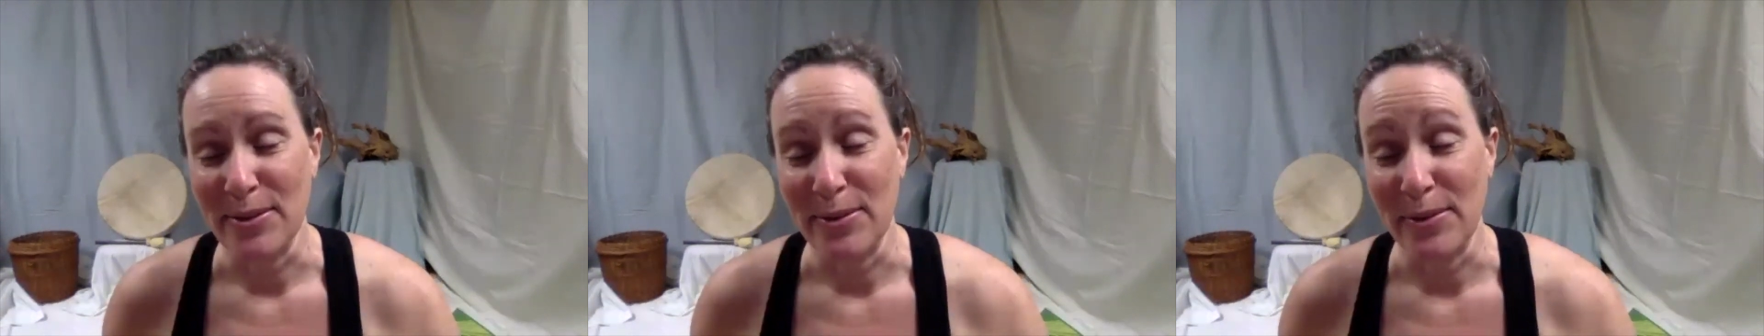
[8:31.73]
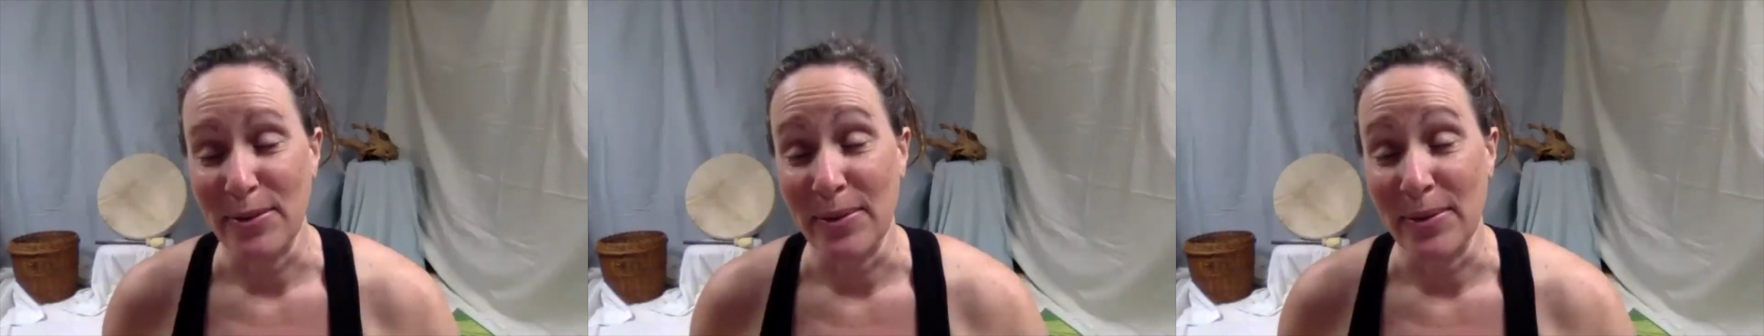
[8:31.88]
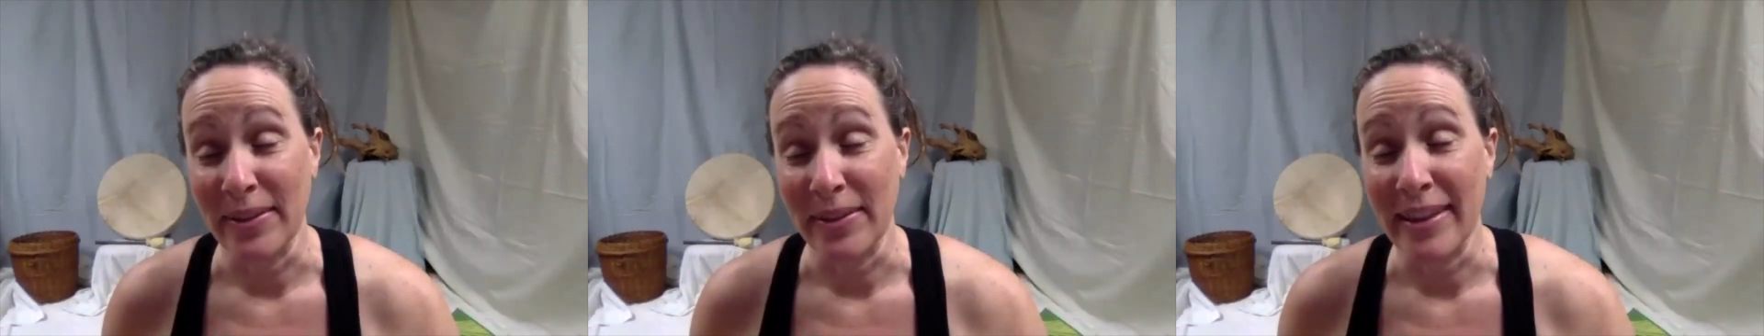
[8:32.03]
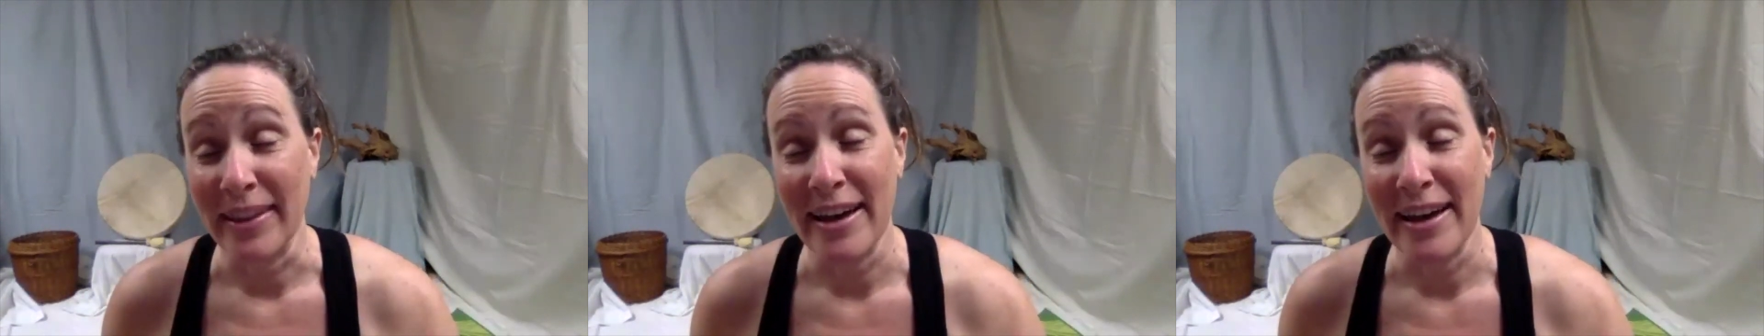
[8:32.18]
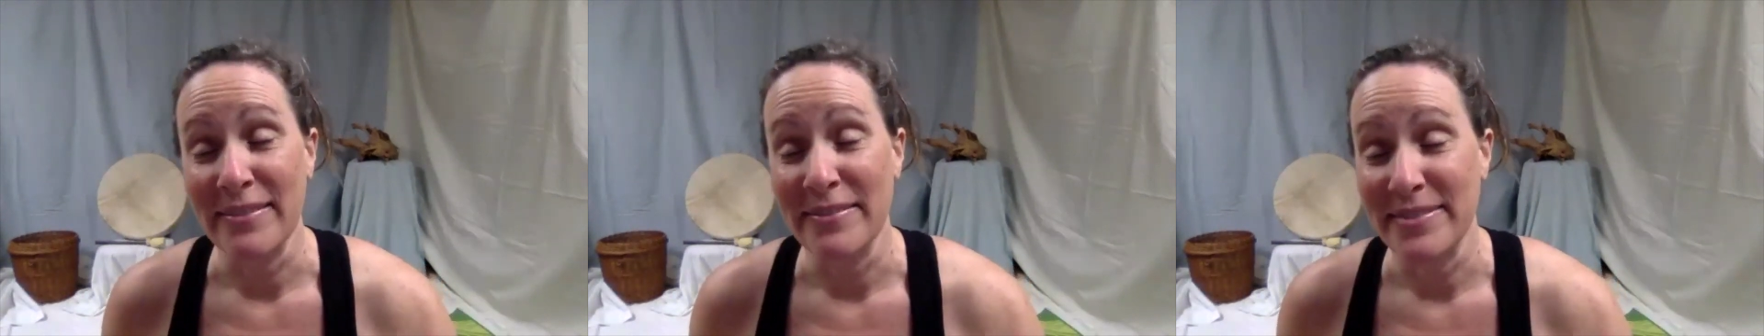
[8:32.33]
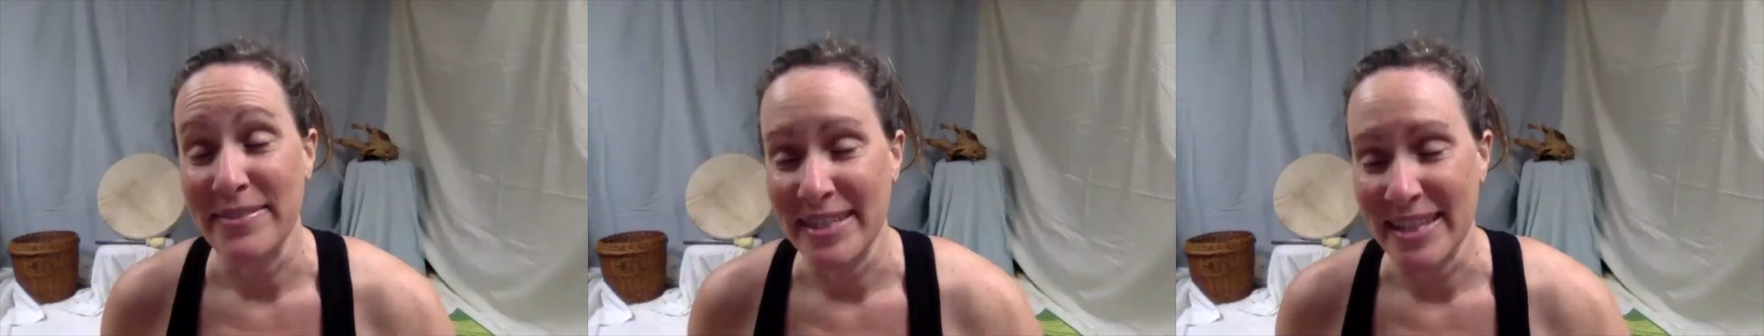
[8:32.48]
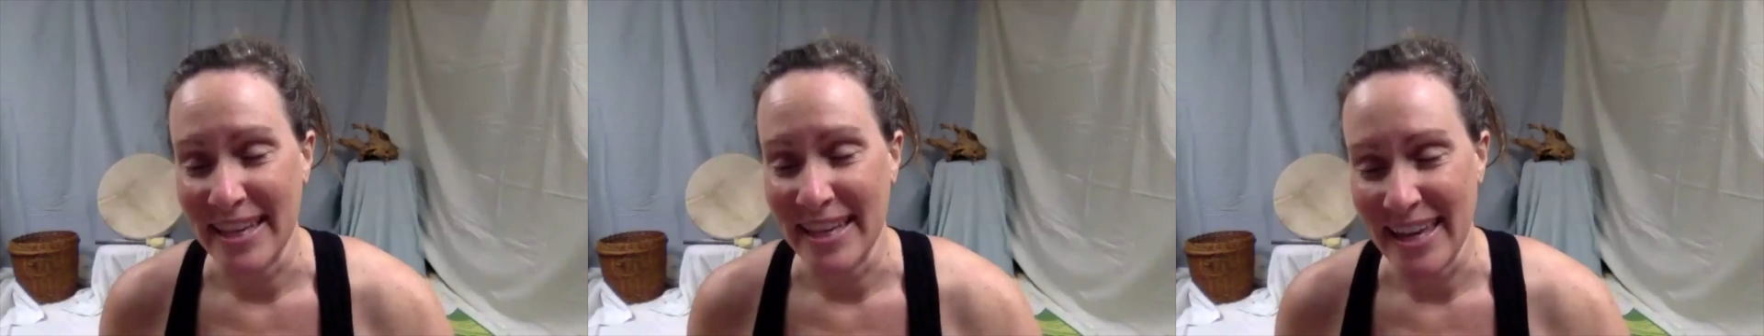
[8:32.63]
who
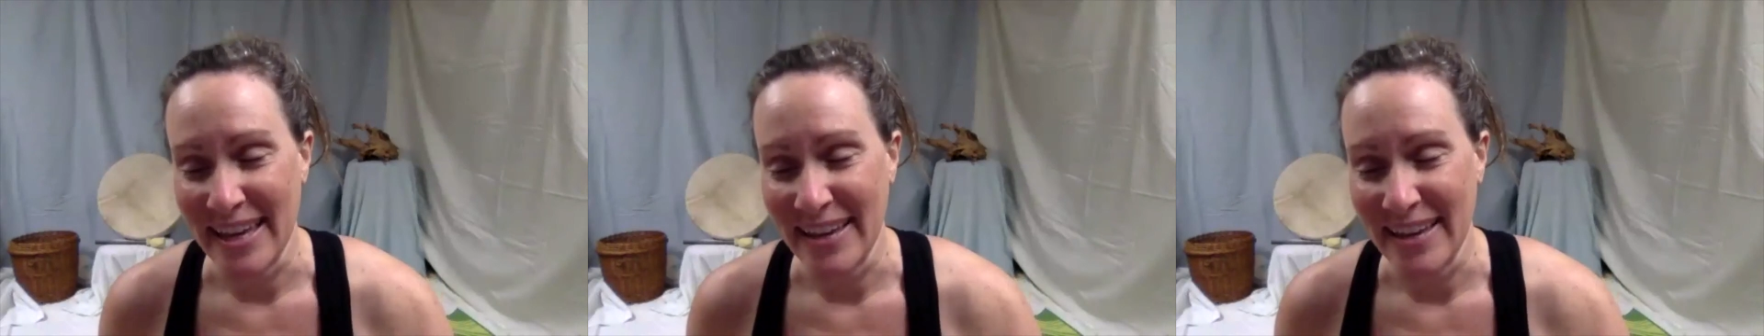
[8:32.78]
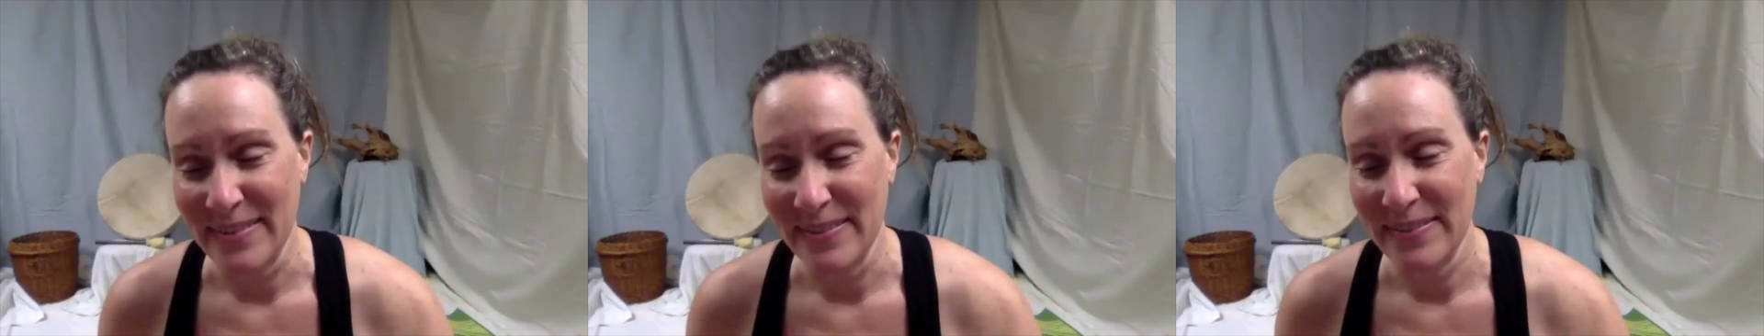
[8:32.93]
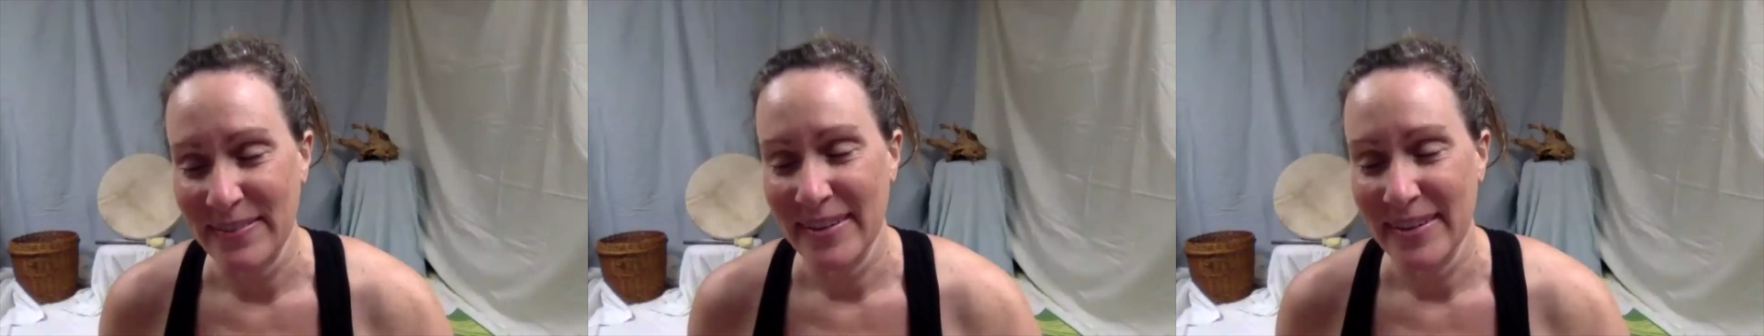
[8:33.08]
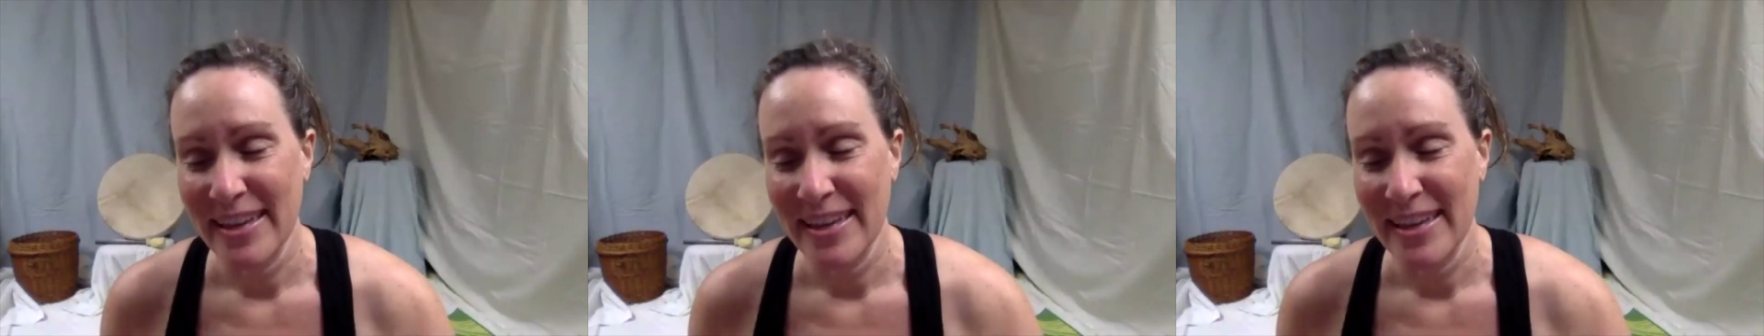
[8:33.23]
love to give.